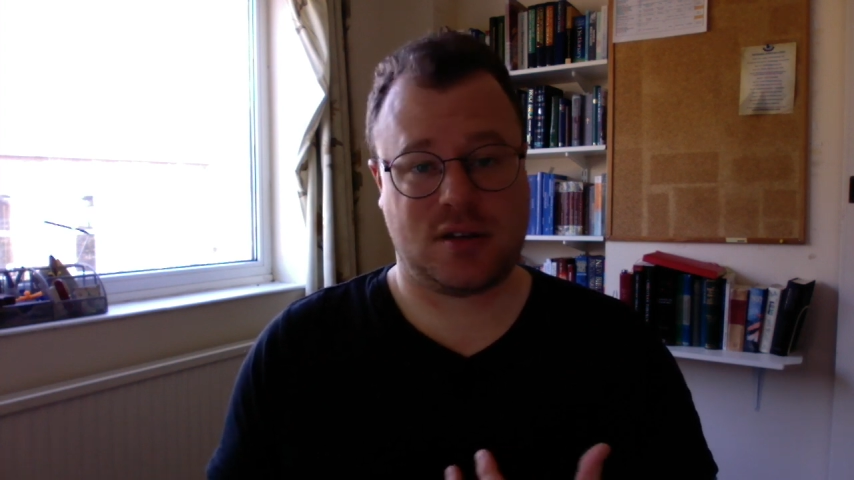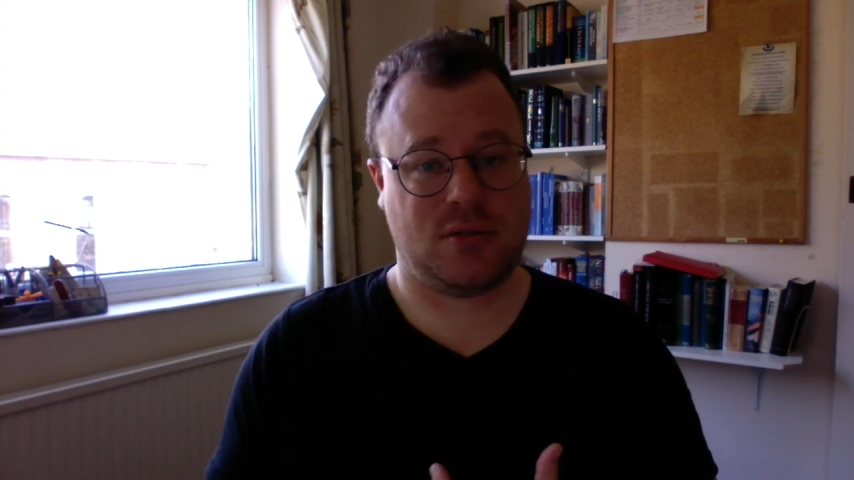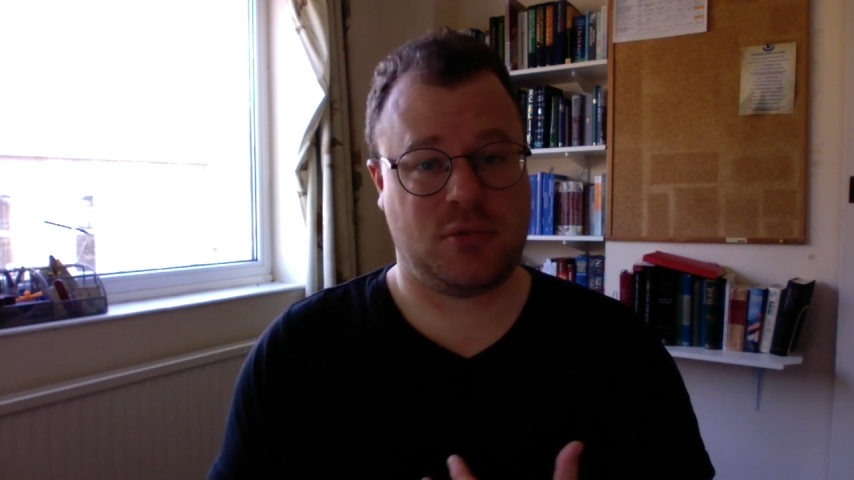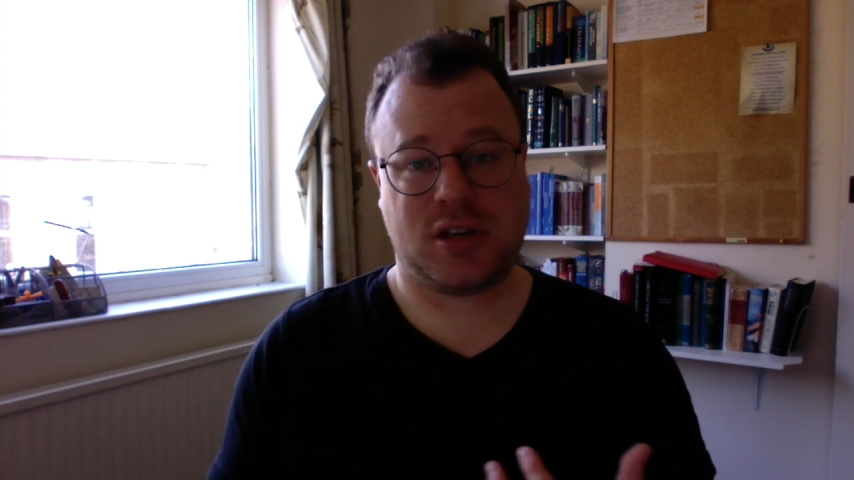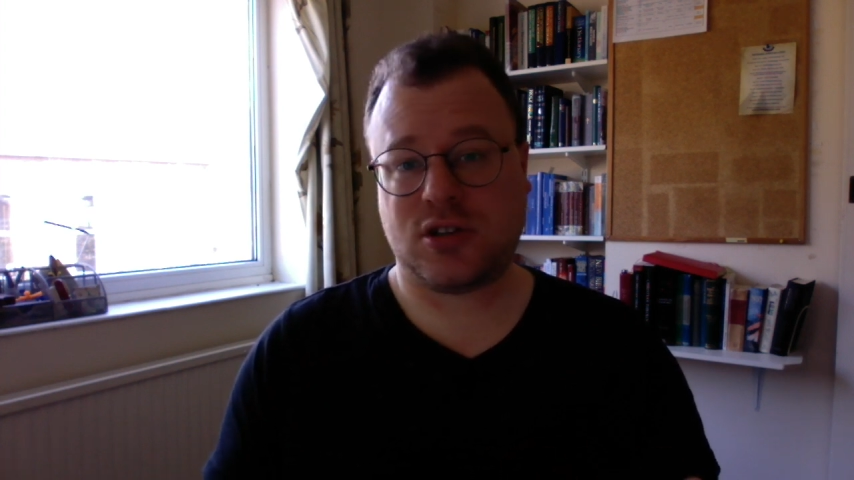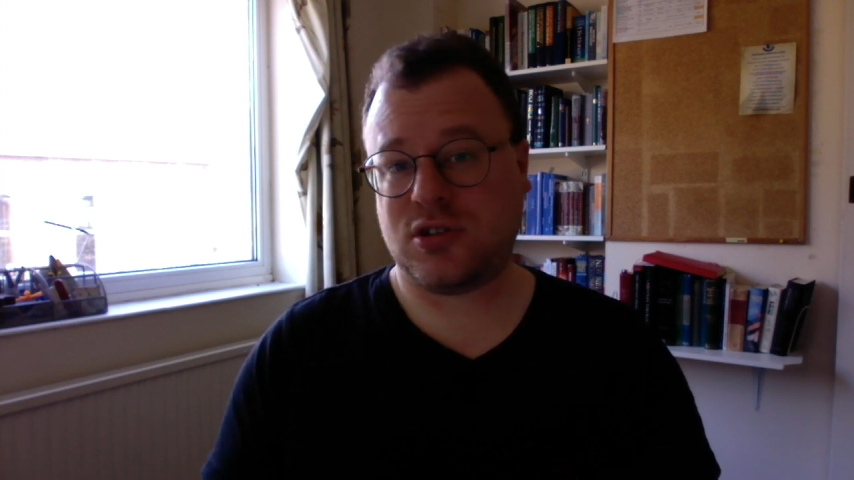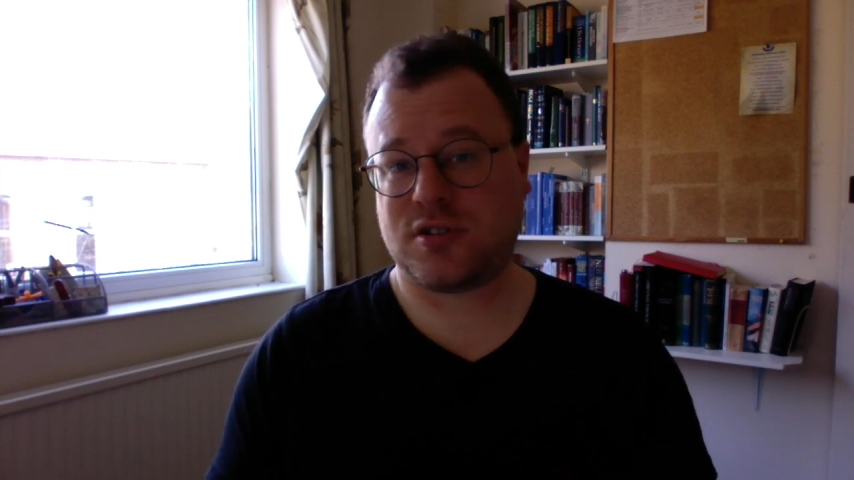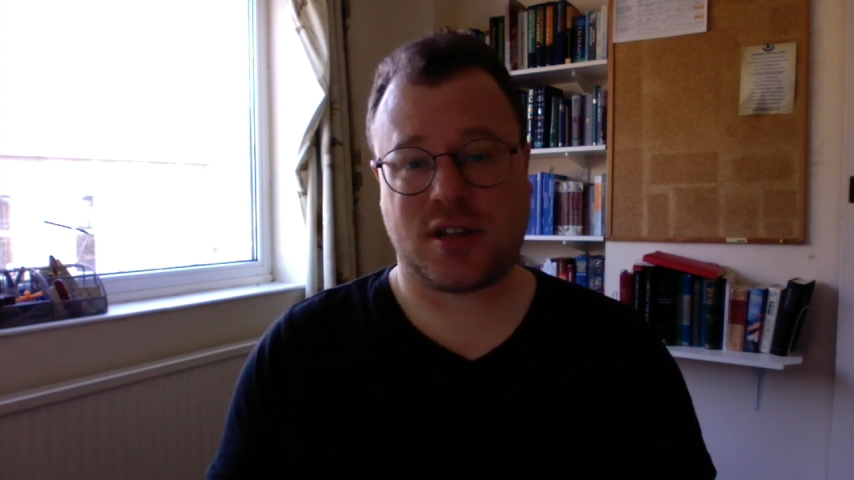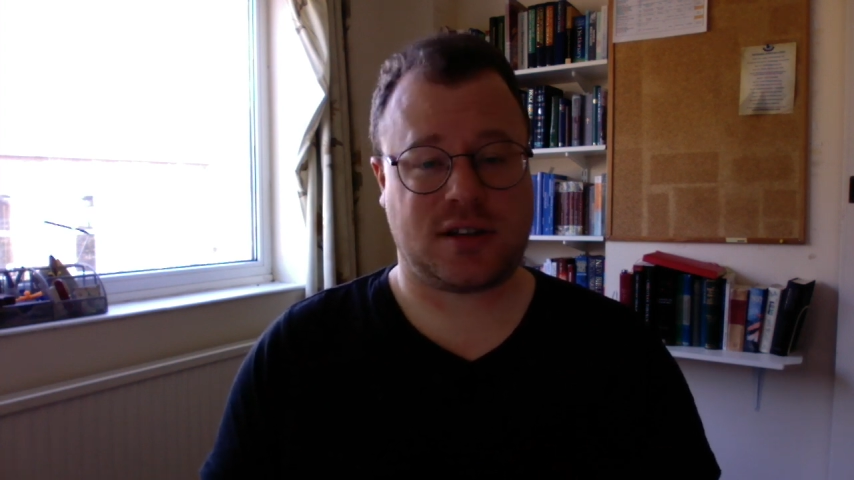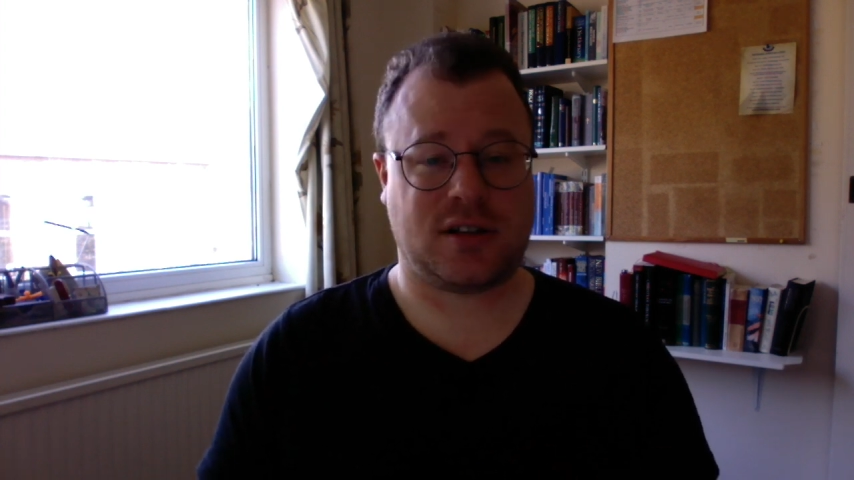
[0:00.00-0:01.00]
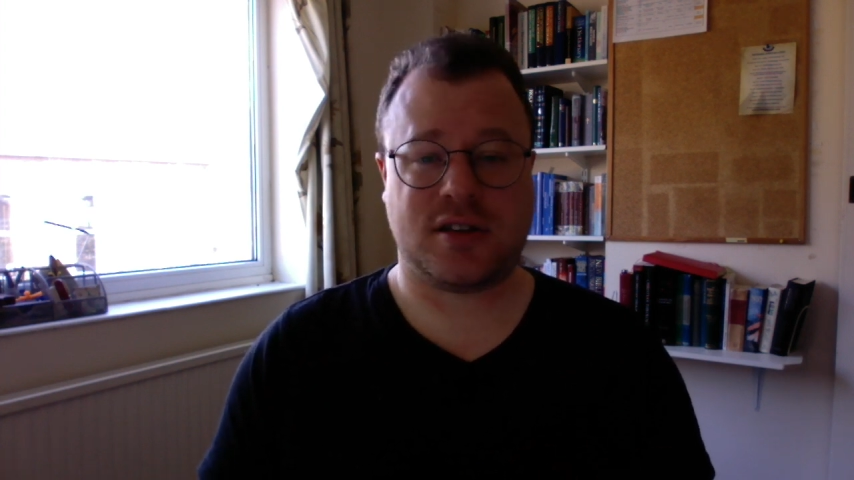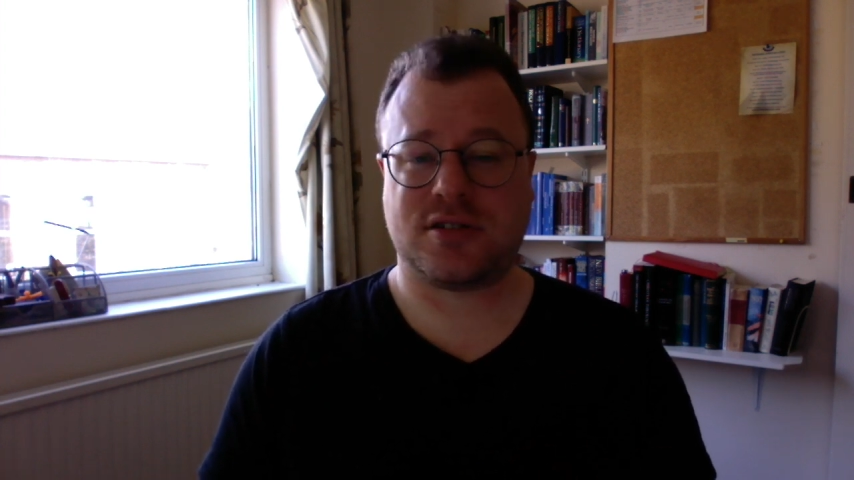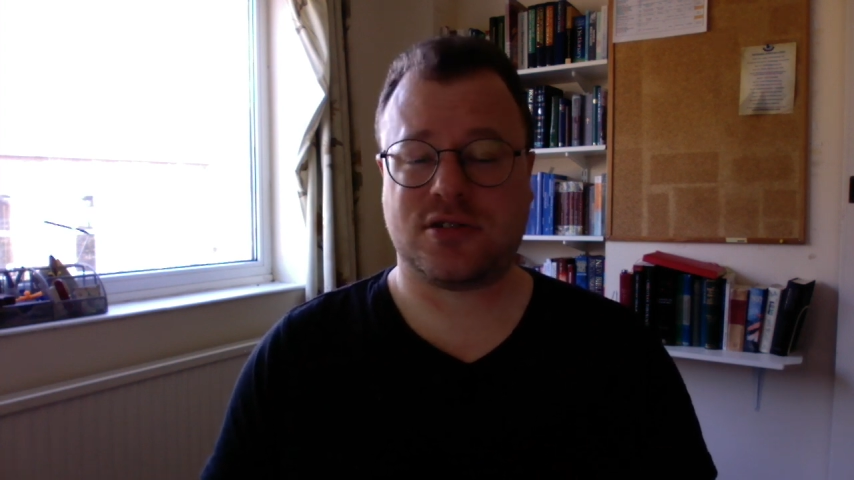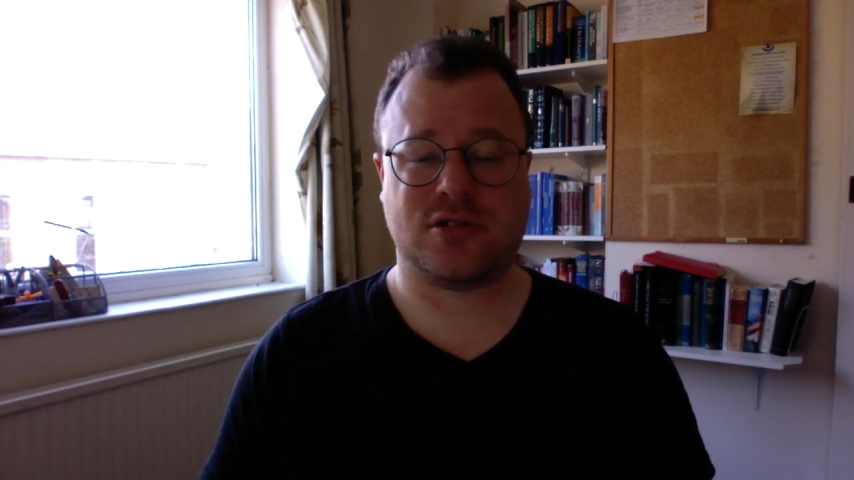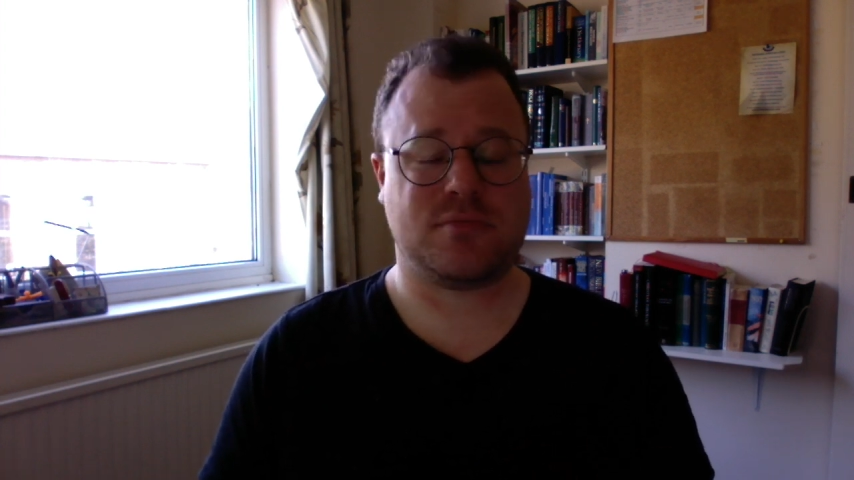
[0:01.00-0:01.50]
we could use something like
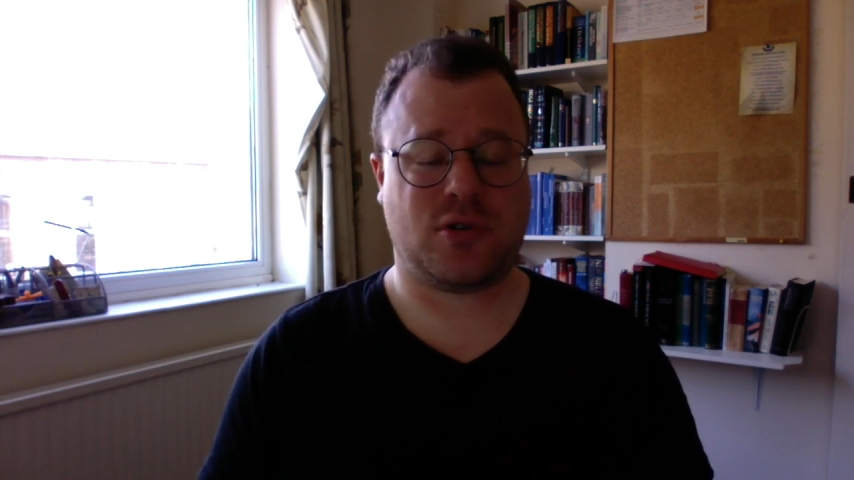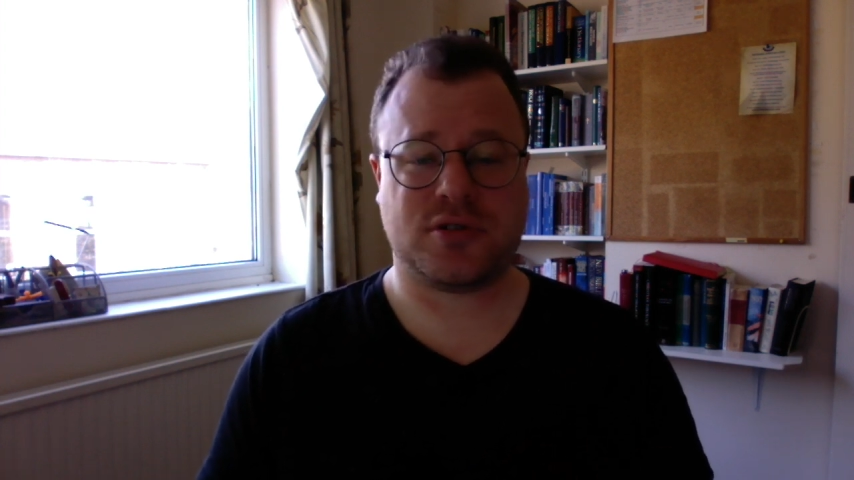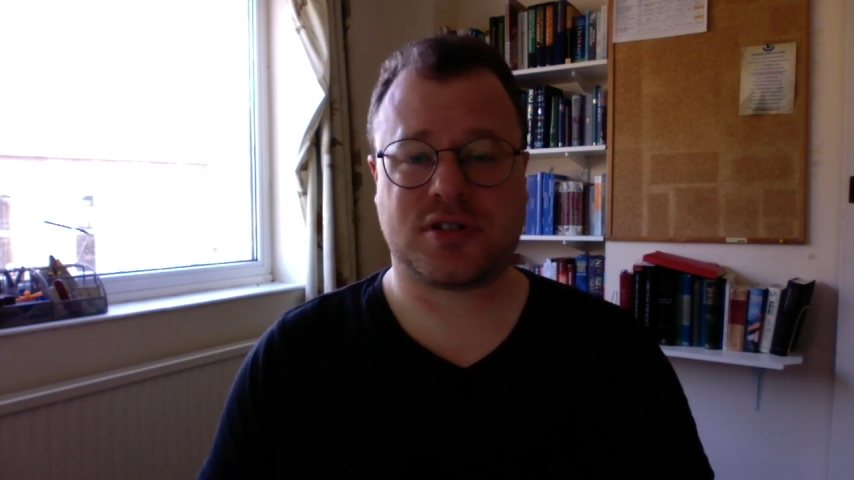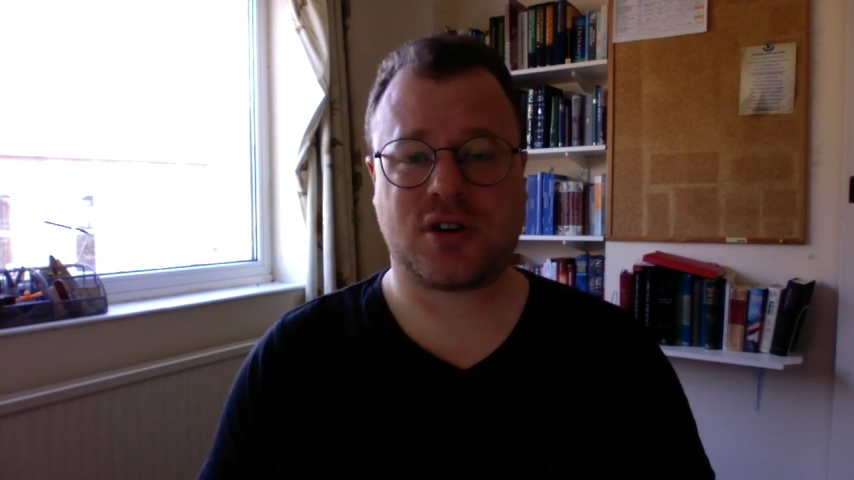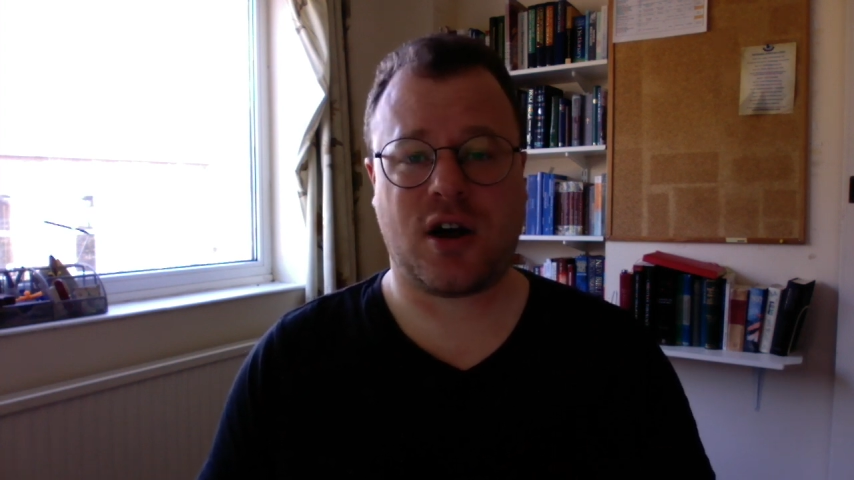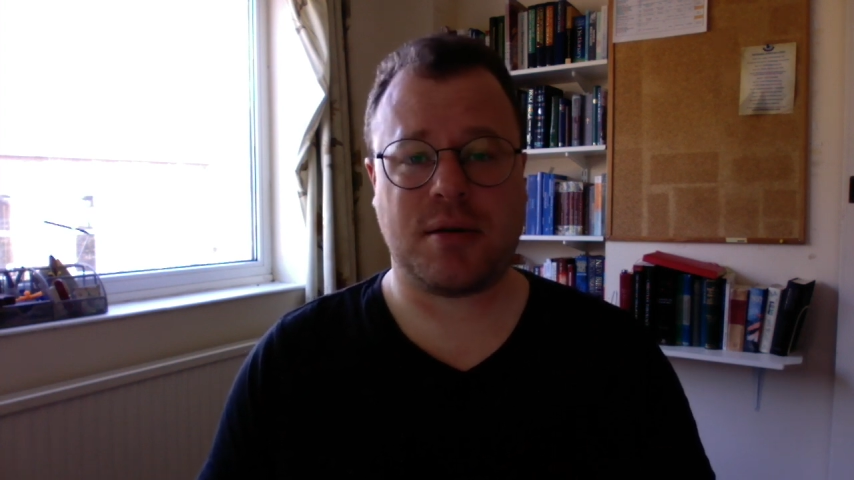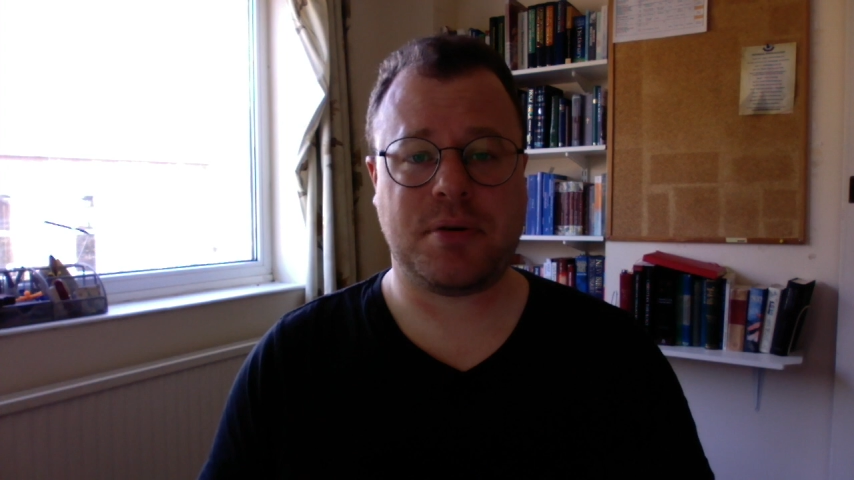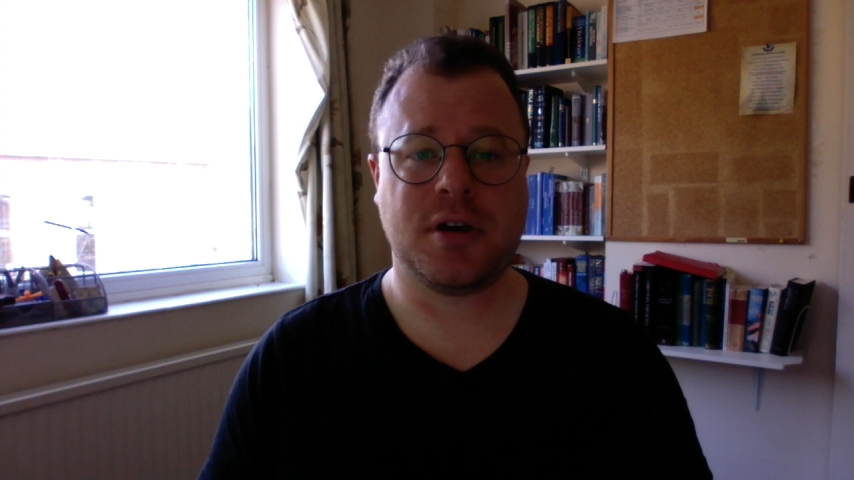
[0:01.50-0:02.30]
Zoom or Skype.